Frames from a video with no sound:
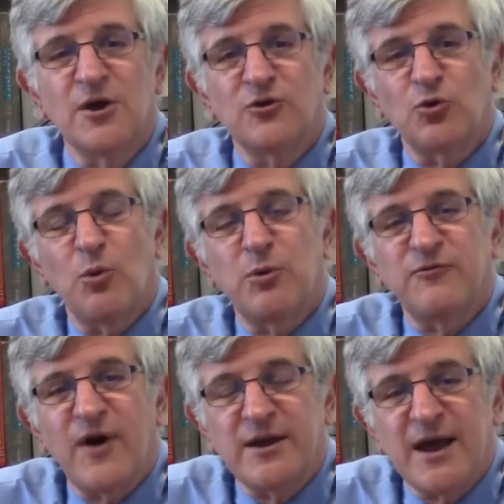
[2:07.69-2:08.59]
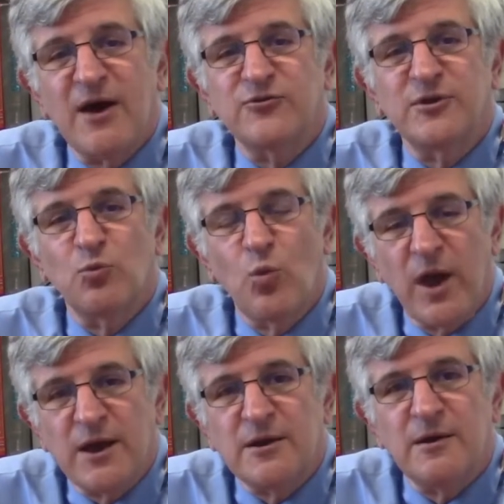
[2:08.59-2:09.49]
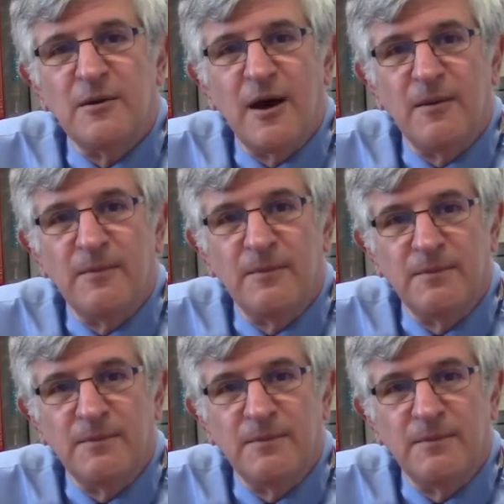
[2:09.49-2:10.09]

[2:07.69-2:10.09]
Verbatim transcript: So what we find now is that when um,